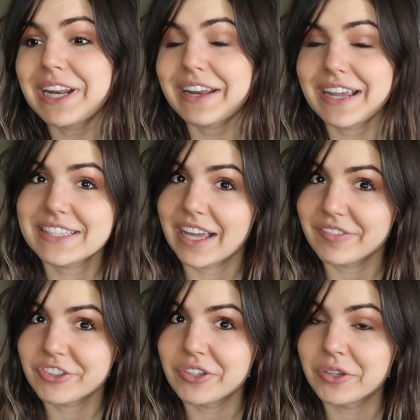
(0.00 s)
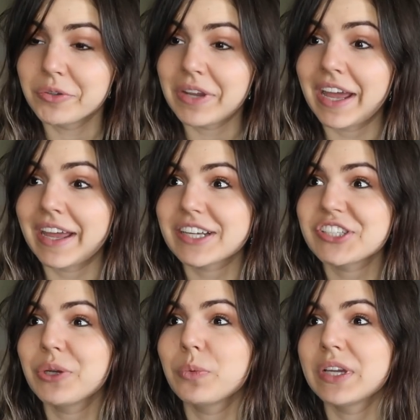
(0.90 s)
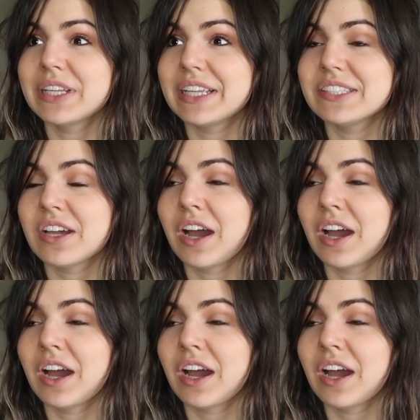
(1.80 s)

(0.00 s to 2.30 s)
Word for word: been a nice afternoon. I actually went and